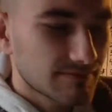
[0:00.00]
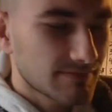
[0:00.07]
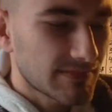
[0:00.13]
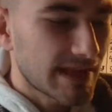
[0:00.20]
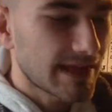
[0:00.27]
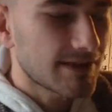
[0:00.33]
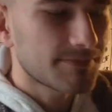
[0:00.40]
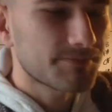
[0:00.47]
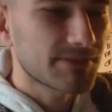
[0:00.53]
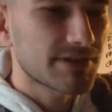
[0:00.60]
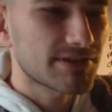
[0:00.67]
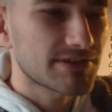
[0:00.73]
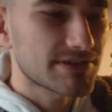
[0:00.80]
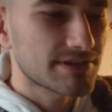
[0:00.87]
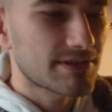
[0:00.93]
Now,
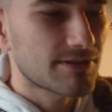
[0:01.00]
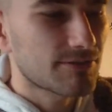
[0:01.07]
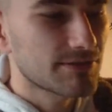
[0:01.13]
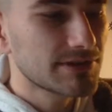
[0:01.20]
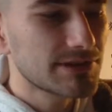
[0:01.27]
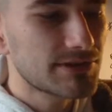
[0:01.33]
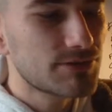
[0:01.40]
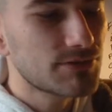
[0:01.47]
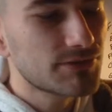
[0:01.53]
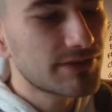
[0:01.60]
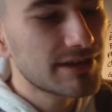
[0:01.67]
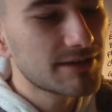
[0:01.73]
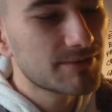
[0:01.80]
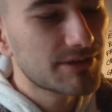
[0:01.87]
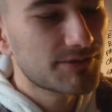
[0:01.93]
there's a really cool
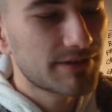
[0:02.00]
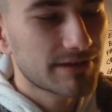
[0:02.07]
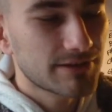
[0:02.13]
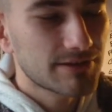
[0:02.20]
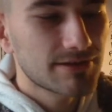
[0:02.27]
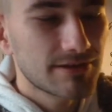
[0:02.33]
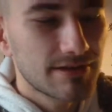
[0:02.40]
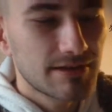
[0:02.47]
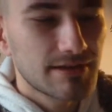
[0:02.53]
thing about fingers,